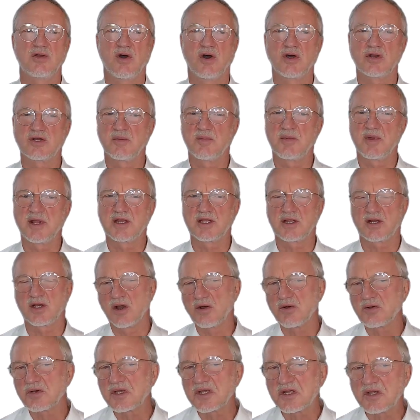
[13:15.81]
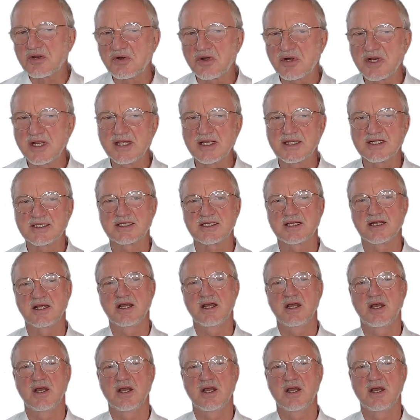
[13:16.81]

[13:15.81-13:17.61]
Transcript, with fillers: automatic load increase.